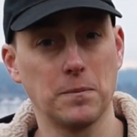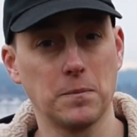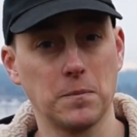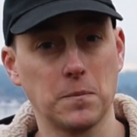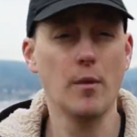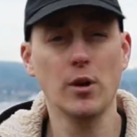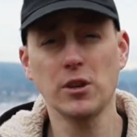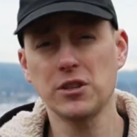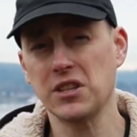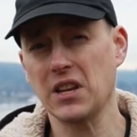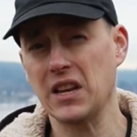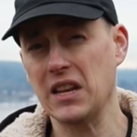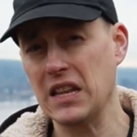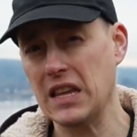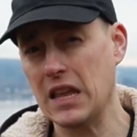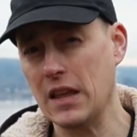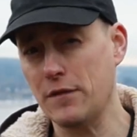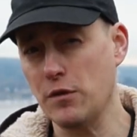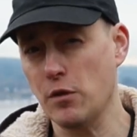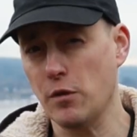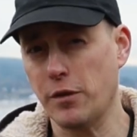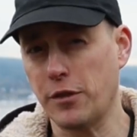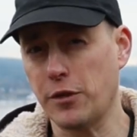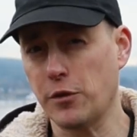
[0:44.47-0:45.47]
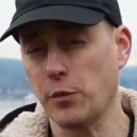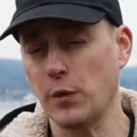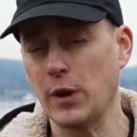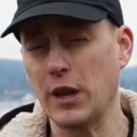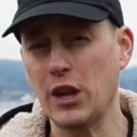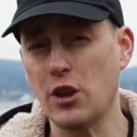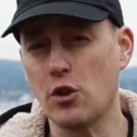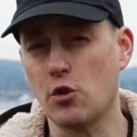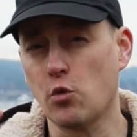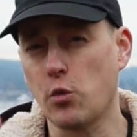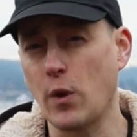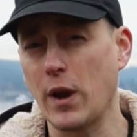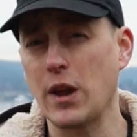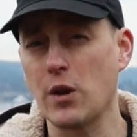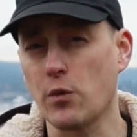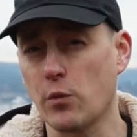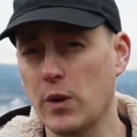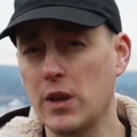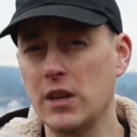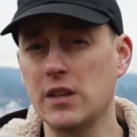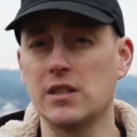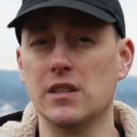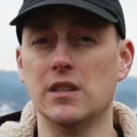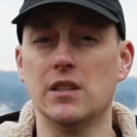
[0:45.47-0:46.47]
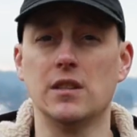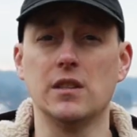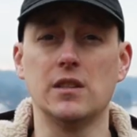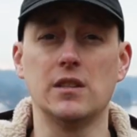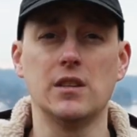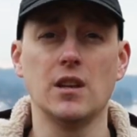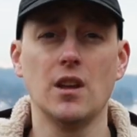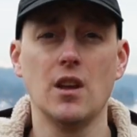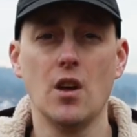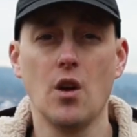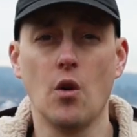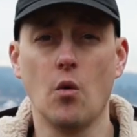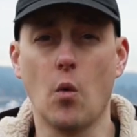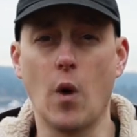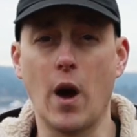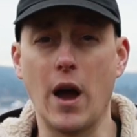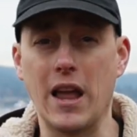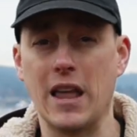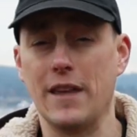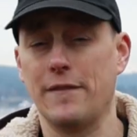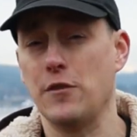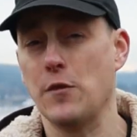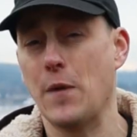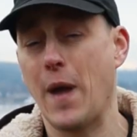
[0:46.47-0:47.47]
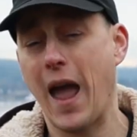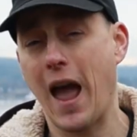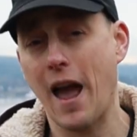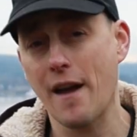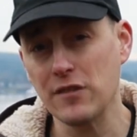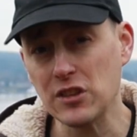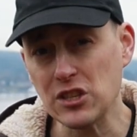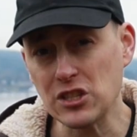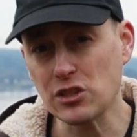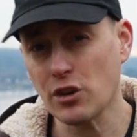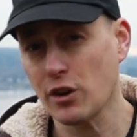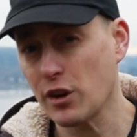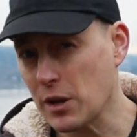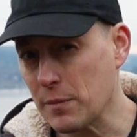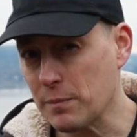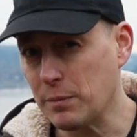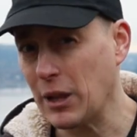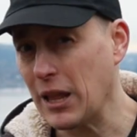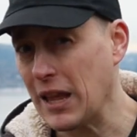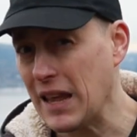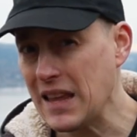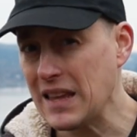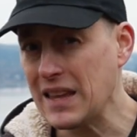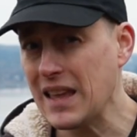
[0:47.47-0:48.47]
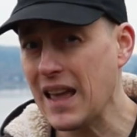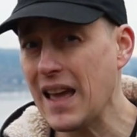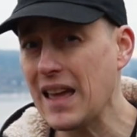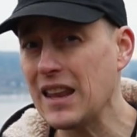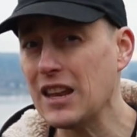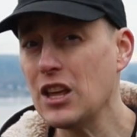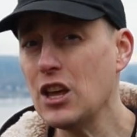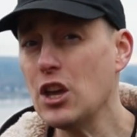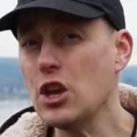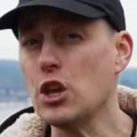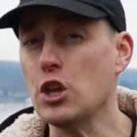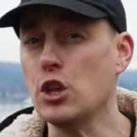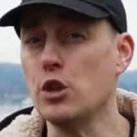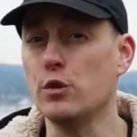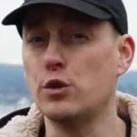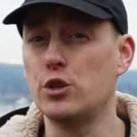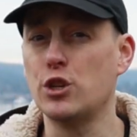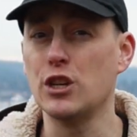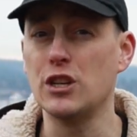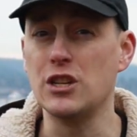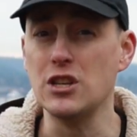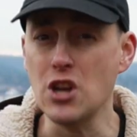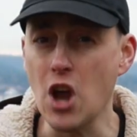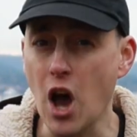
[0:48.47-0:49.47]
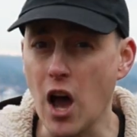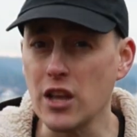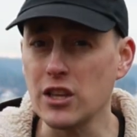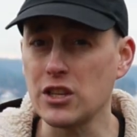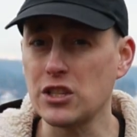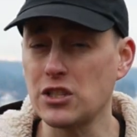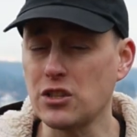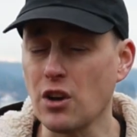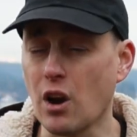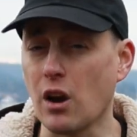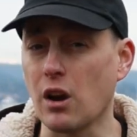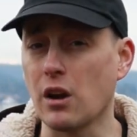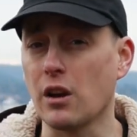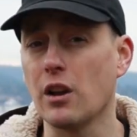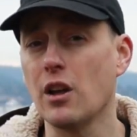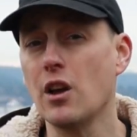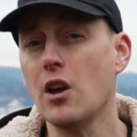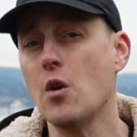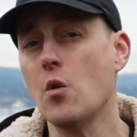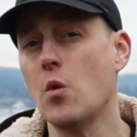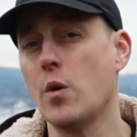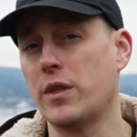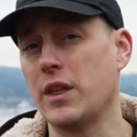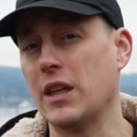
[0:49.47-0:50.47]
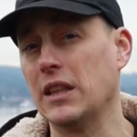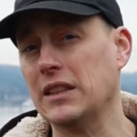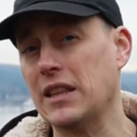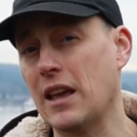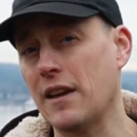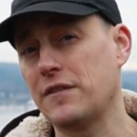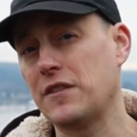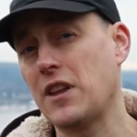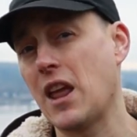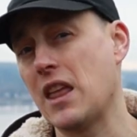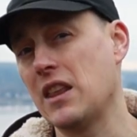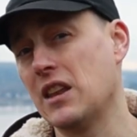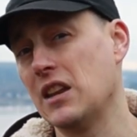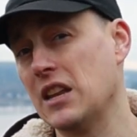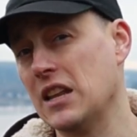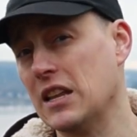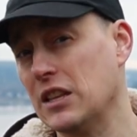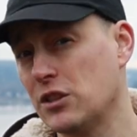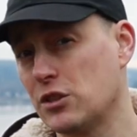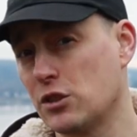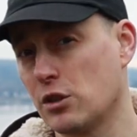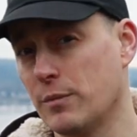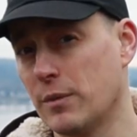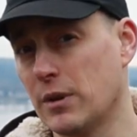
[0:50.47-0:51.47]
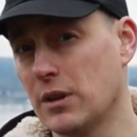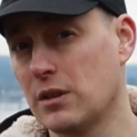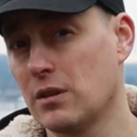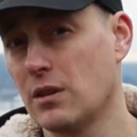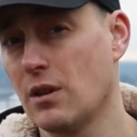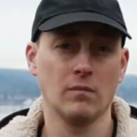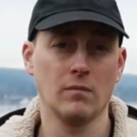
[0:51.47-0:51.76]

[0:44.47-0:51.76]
I'm also going to give you 3 great reasons why, if you haven't started playing yet, you should not start with a left-handed instrument.